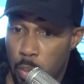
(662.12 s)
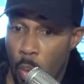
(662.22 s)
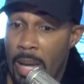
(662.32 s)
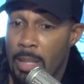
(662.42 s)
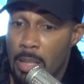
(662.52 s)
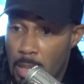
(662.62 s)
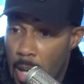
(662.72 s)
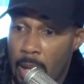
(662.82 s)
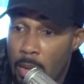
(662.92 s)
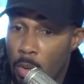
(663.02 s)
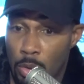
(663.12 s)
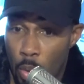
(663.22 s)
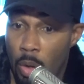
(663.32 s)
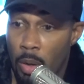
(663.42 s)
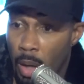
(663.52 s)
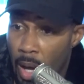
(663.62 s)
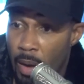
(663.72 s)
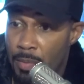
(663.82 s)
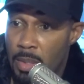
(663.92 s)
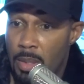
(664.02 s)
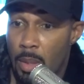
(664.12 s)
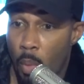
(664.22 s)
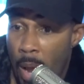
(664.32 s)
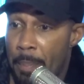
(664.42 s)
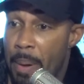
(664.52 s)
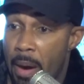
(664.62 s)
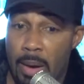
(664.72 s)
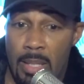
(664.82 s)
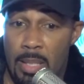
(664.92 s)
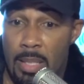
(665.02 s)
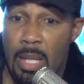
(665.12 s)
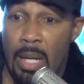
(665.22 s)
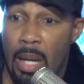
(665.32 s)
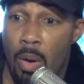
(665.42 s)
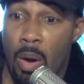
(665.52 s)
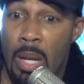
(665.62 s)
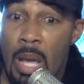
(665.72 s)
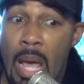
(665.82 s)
white son or daughter loves, the white parent isn't sitting and going,